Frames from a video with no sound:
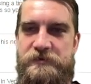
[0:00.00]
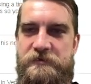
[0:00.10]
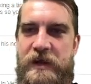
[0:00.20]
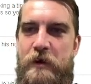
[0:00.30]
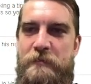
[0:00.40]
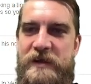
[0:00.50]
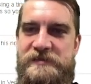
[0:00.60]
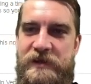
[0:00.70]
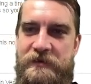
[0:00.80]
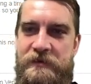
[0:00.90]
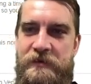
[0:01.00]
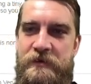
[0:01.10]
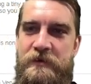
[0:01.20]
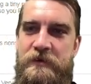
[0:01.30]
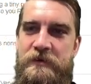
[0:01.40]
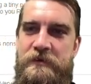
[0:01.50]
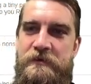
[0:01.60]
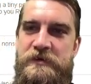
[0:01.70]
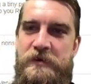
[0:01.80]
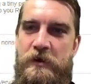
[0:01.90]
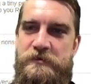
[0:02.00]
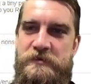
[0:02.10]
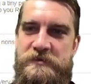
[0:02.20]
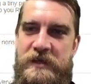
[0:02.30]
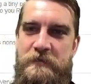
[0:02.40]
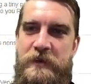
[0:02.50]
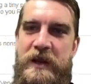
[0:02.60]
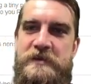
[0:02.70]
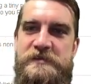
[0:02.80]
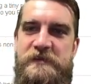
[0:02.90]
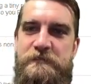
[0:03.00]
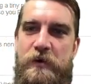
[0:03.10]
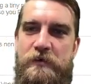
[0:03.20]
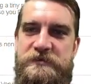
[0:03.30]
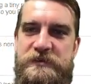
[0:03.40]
So now, based on these 110 pages of posts,